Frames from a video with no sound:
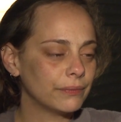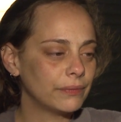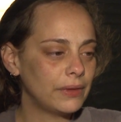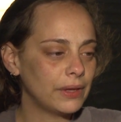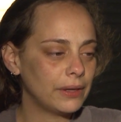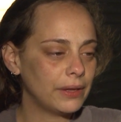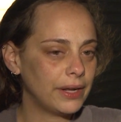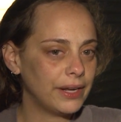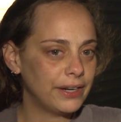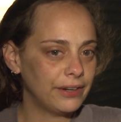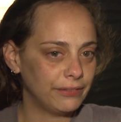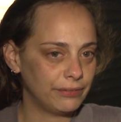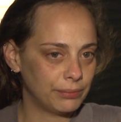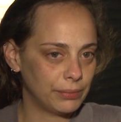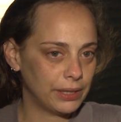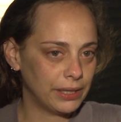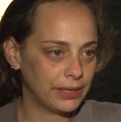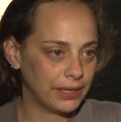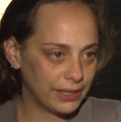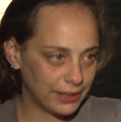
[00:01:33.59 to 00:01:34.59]
The light of
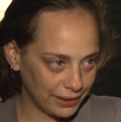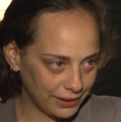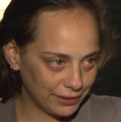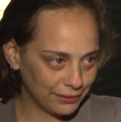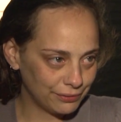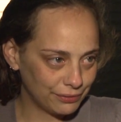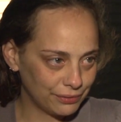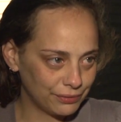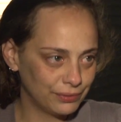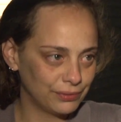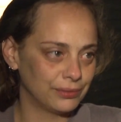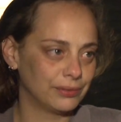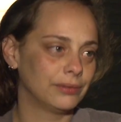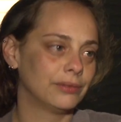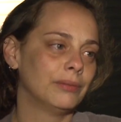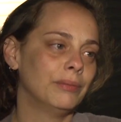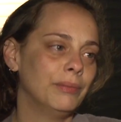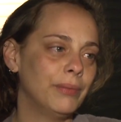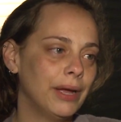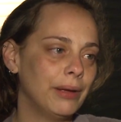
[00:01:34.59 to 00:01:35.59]
my life,
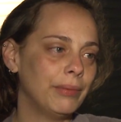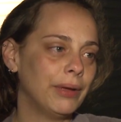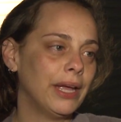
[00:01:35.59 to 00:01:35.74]
my